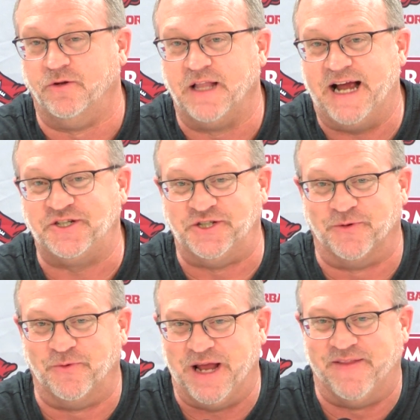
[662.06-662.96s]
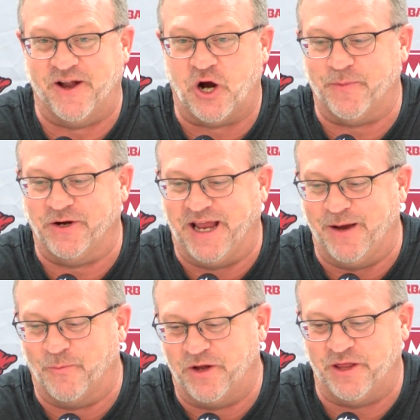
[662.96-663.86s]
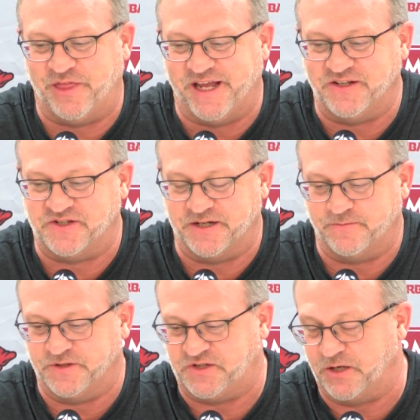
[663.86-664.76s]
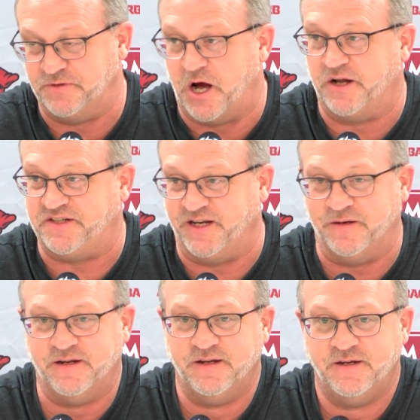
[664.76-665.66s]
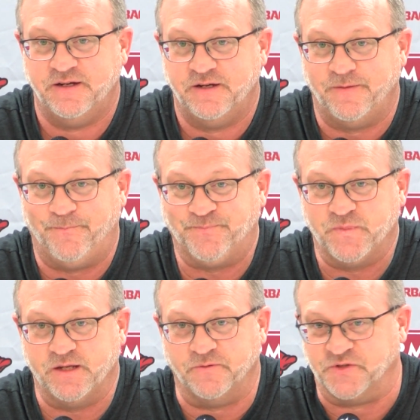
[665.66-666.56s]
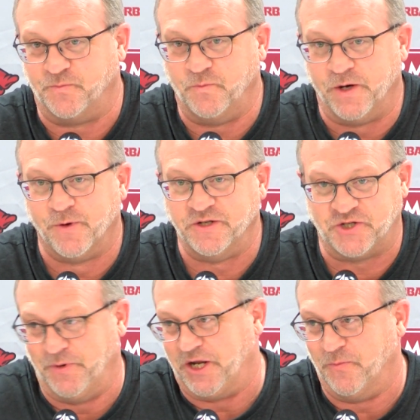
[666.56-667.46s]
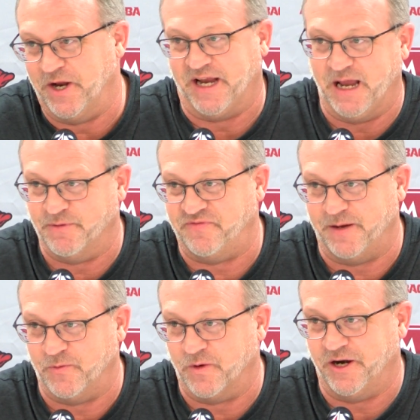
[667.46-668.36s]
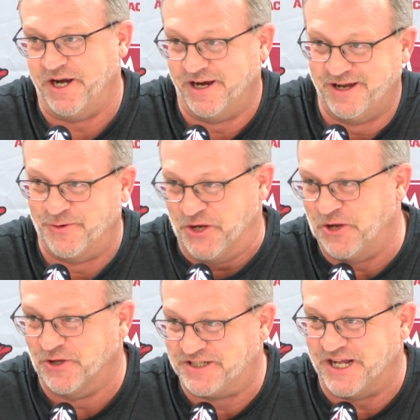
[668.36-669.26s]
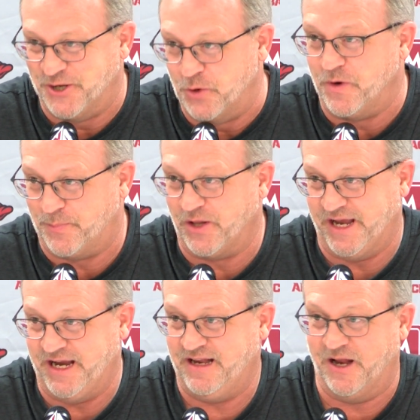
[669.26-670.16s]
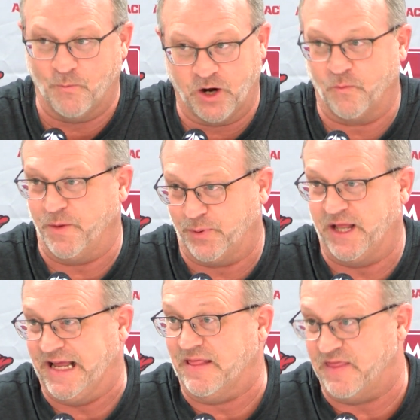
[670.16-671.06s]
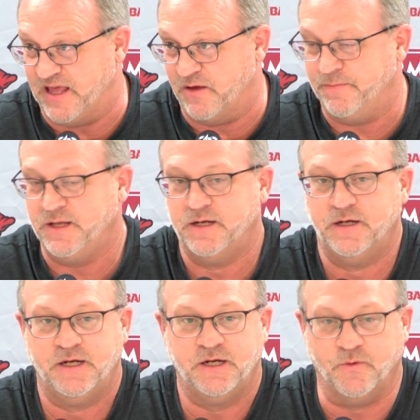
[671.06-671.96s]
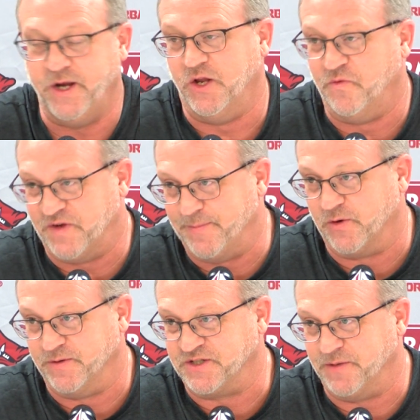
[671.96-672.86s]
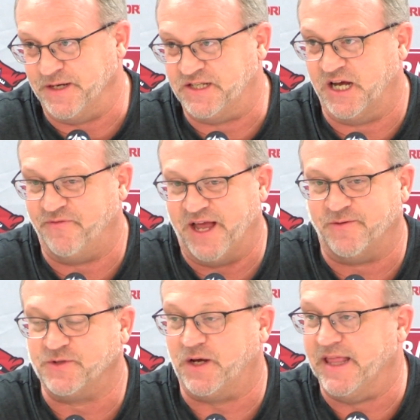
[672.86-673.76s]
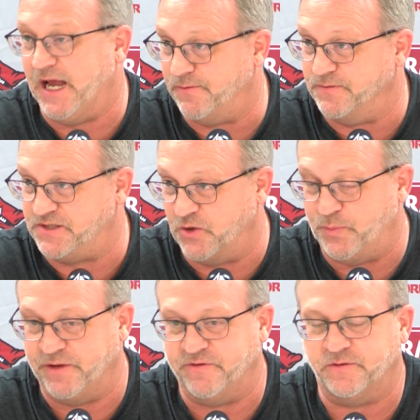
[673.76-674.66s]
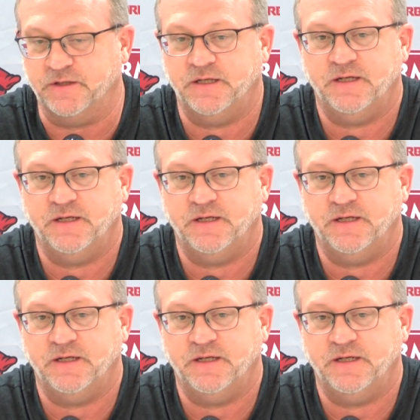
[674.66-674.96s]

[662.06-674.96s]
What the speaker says: last year when we had that Auburn game, one of the things that was so daunting was we weren't sure we could win a game in February. When you looked at who we played and where we played them, we knew February was going to be tough. That was why that one was so pivotal.